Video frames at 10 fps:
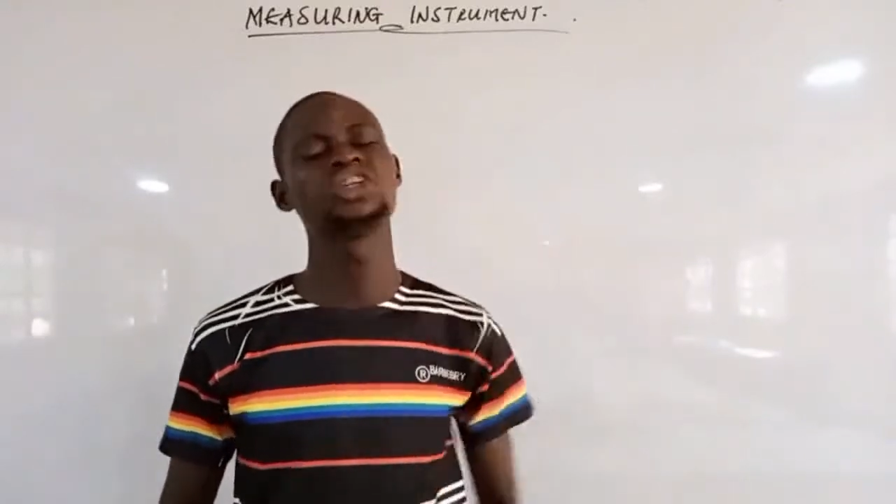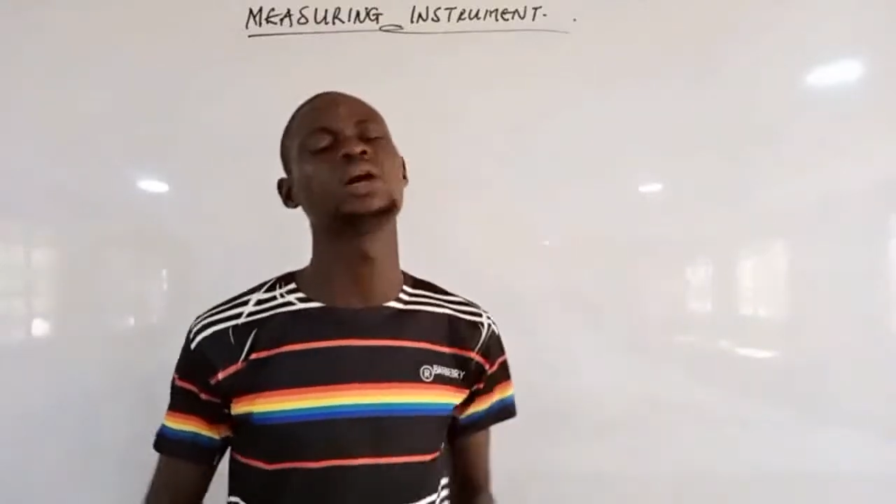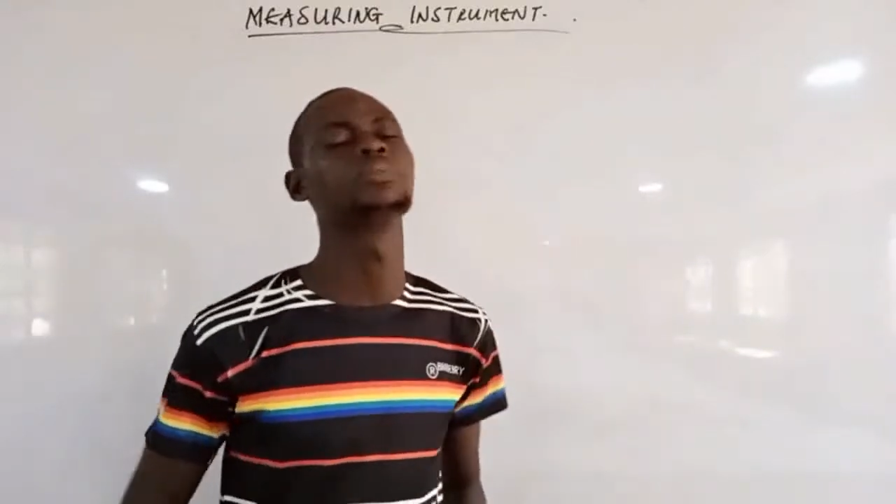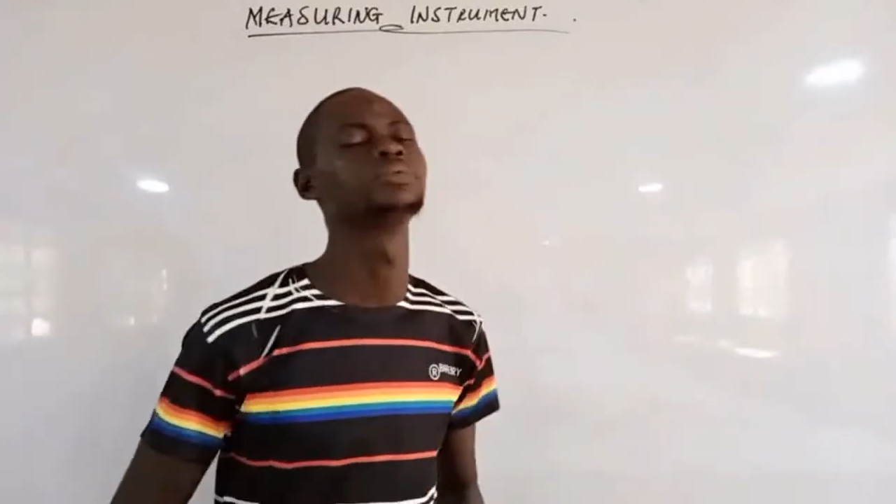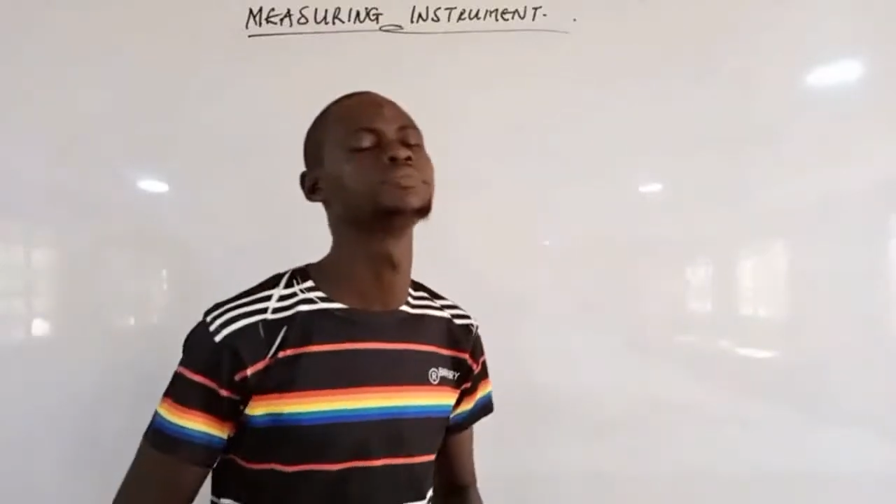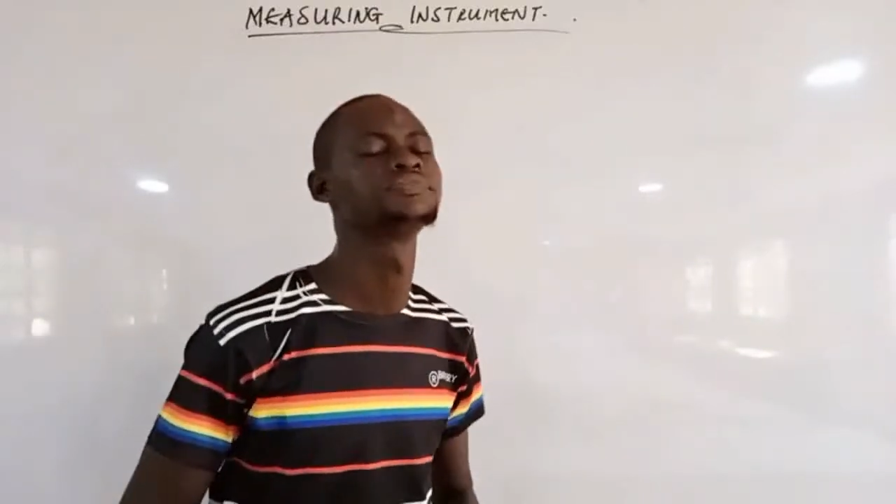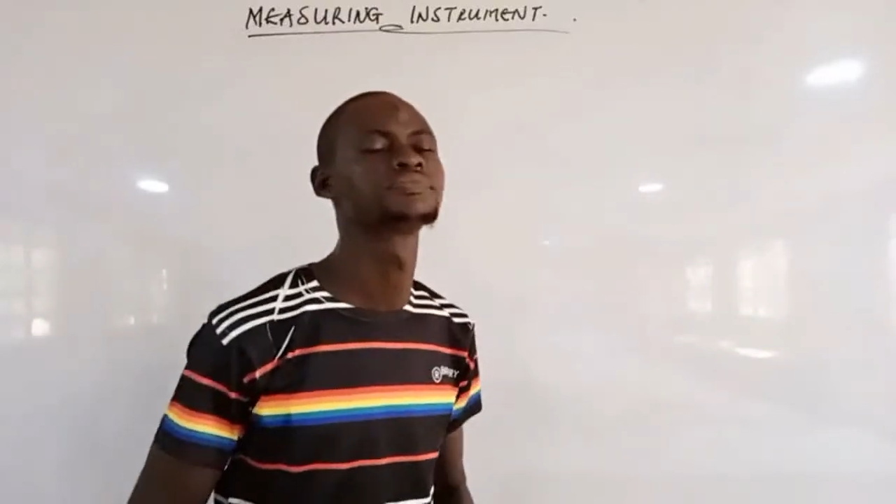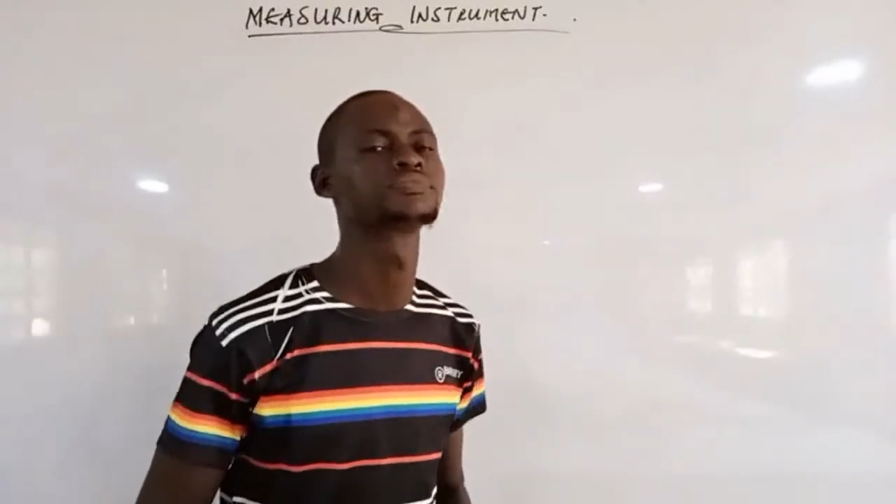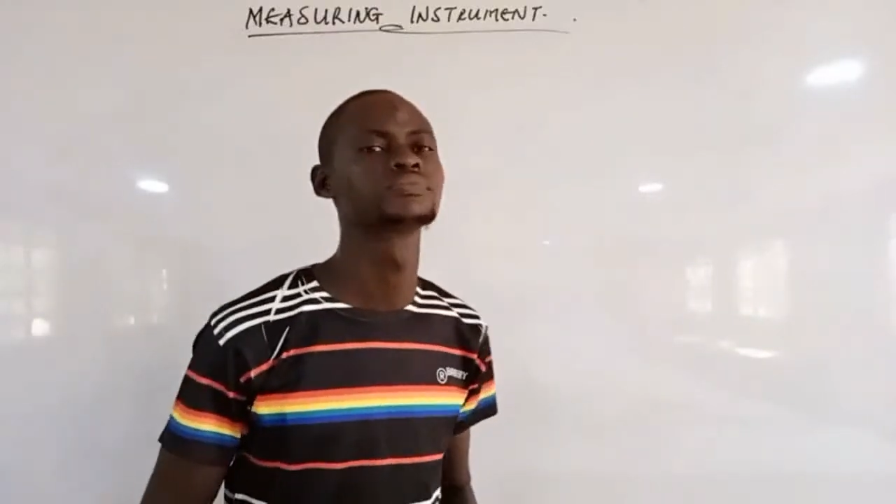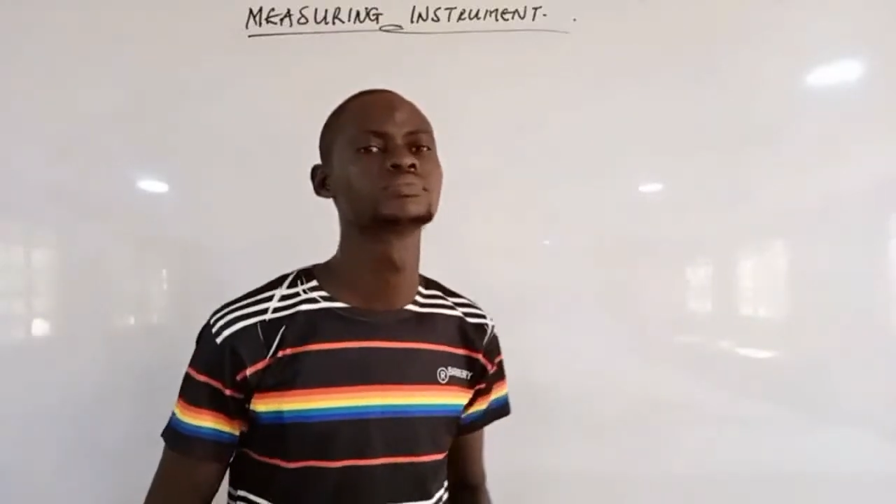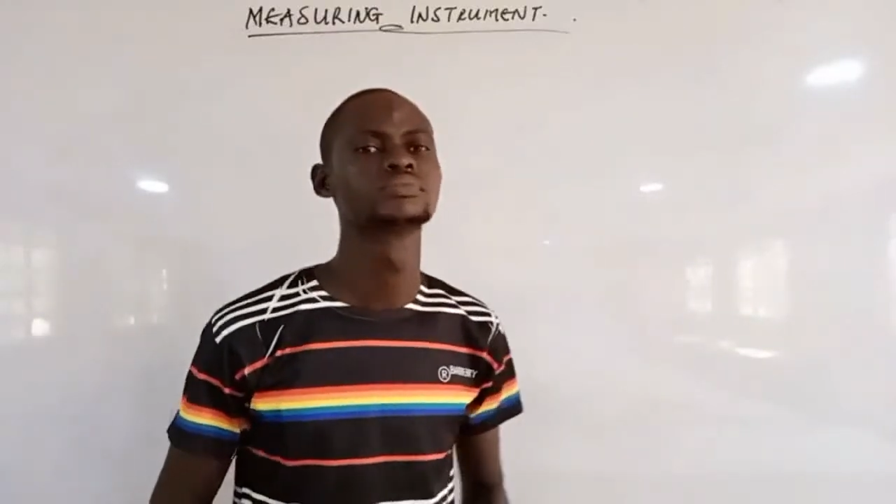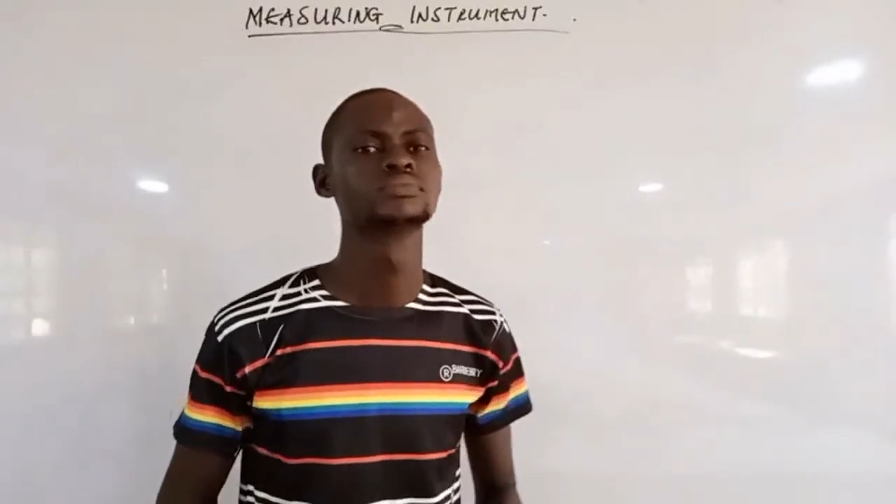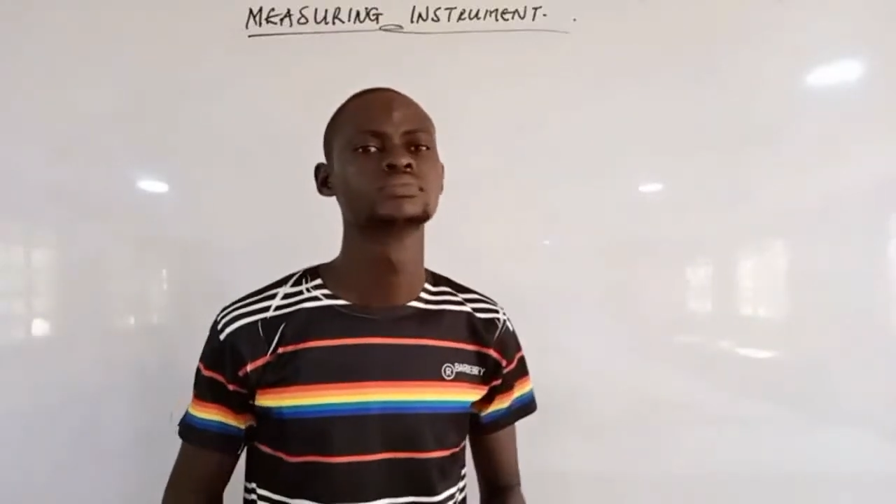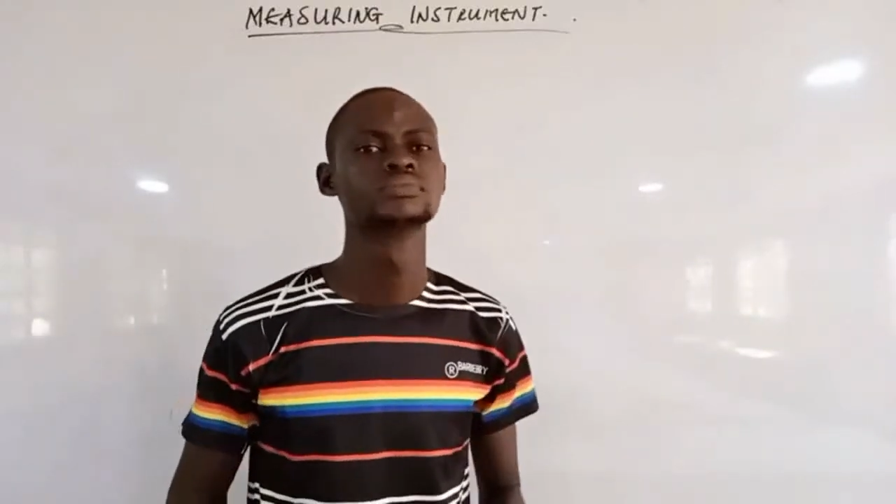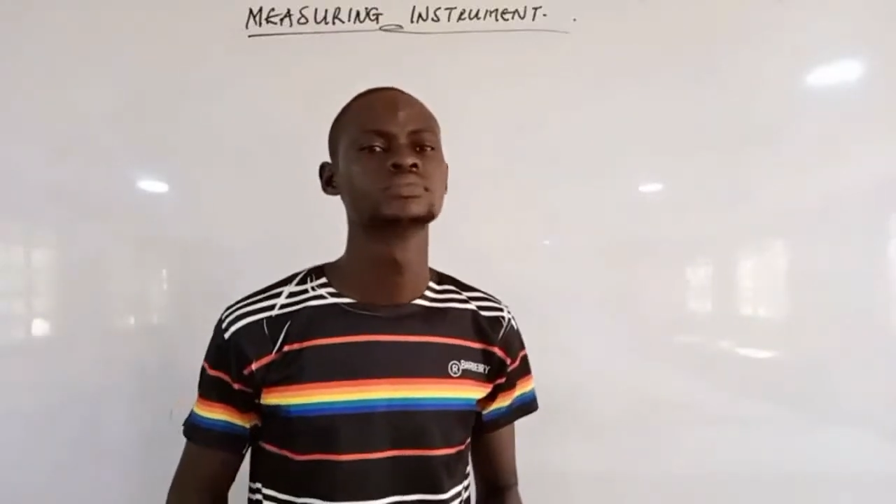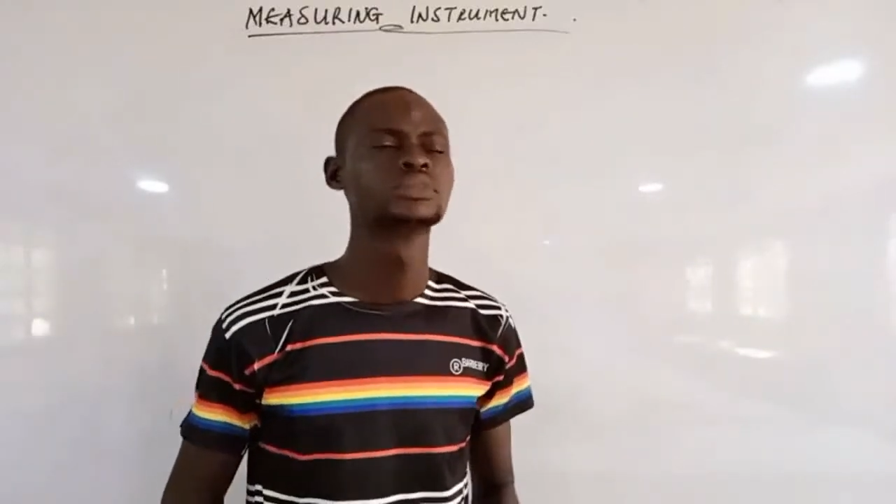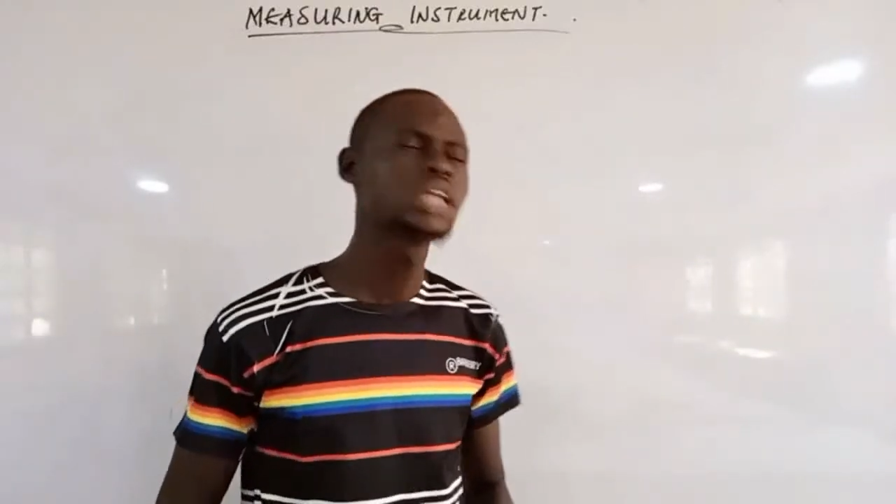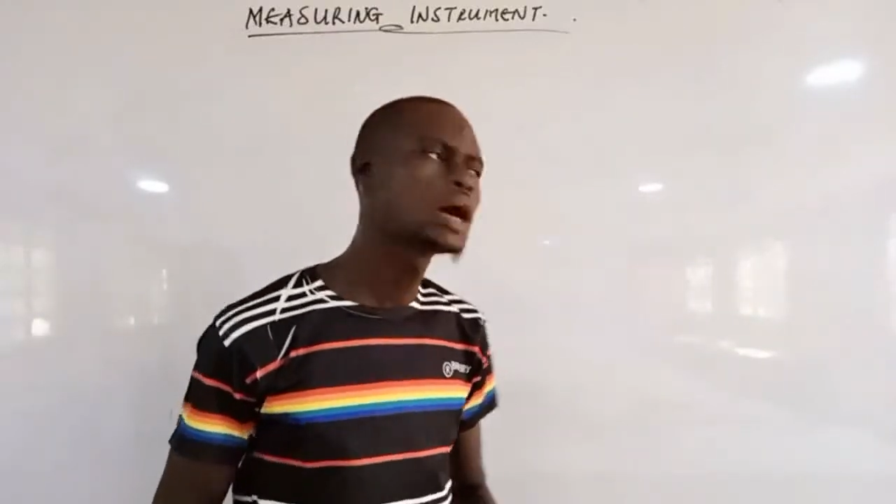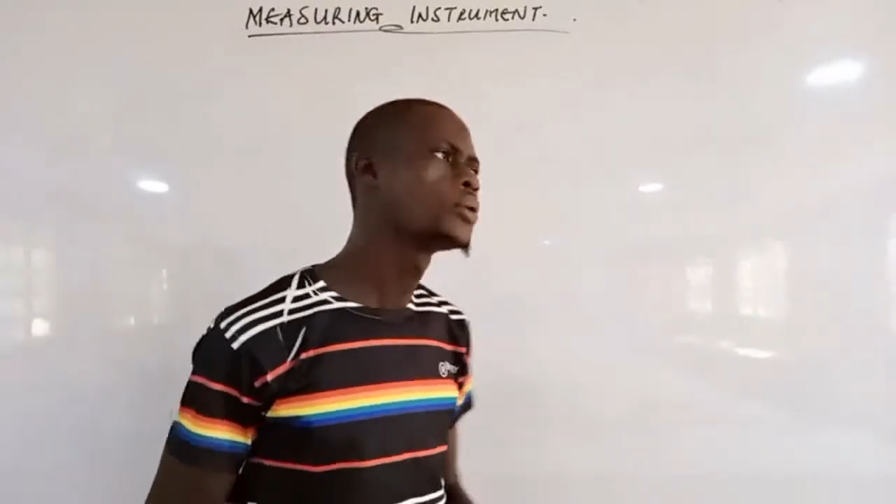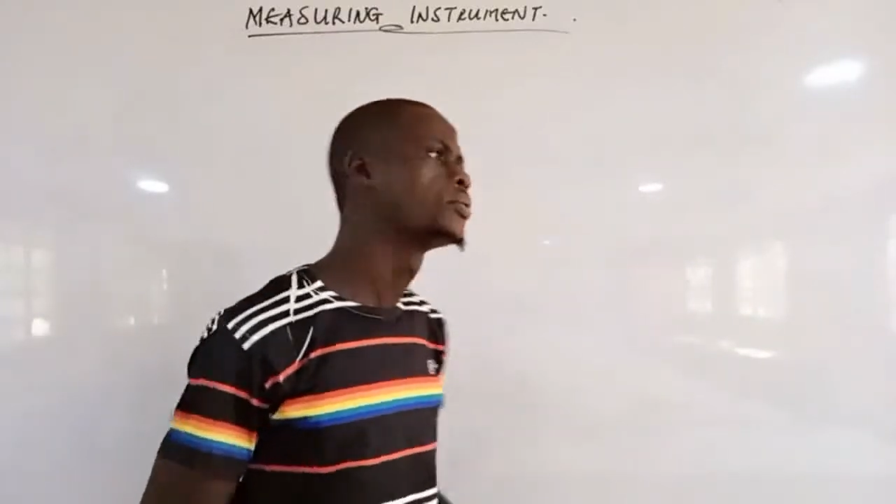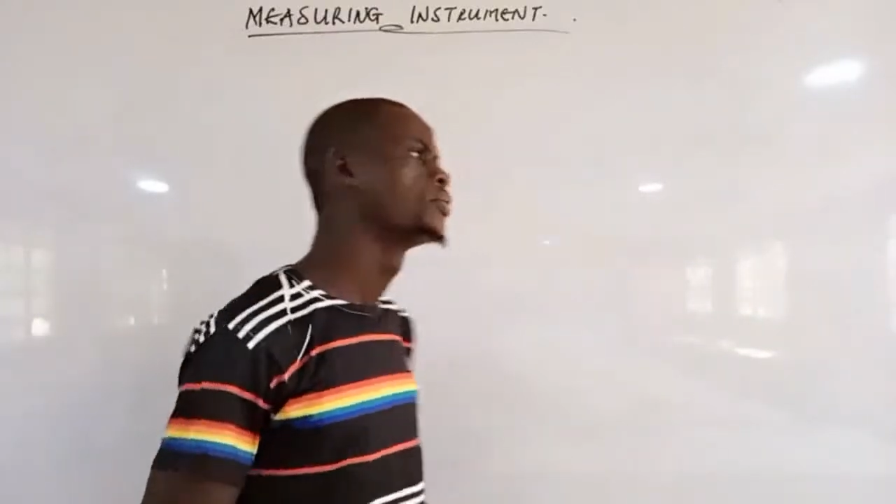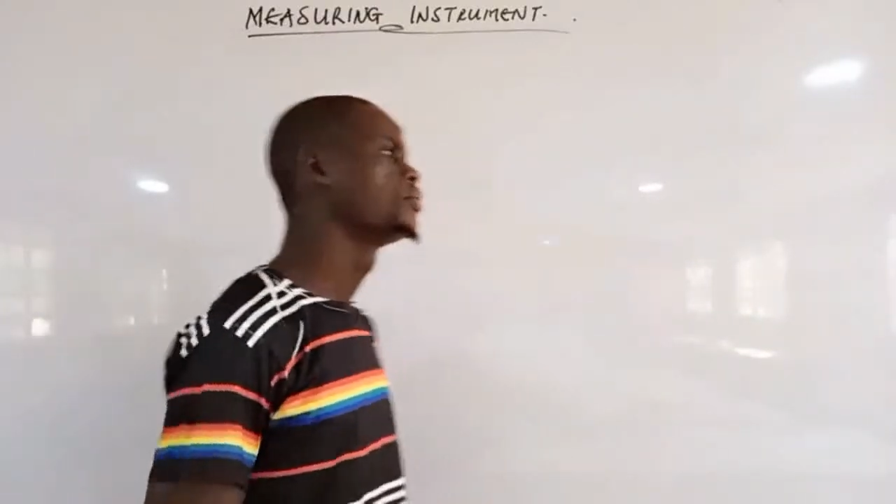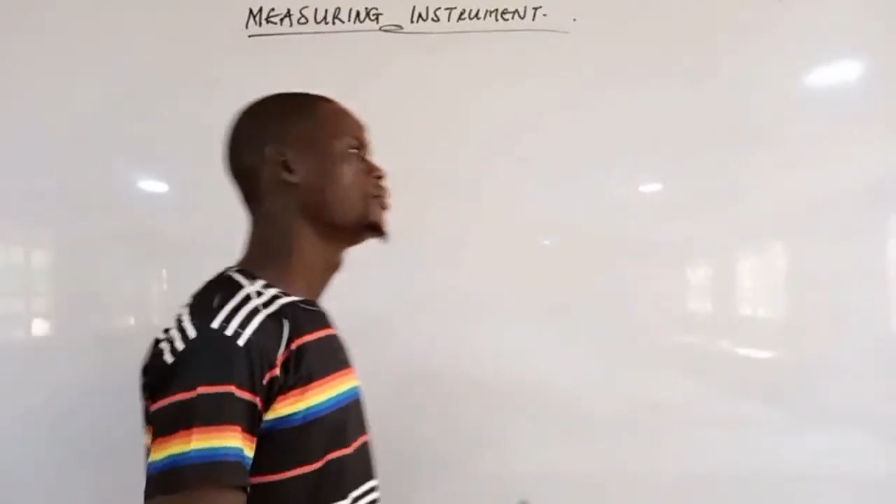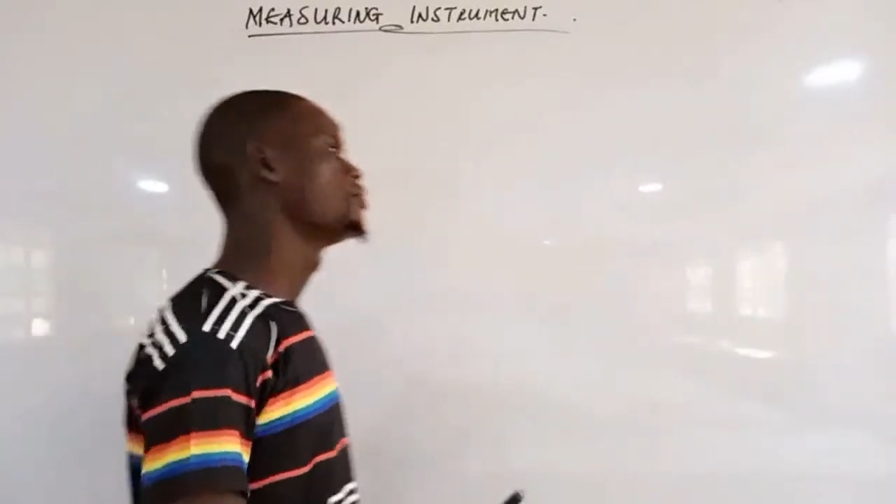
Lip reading: Jamb. Now,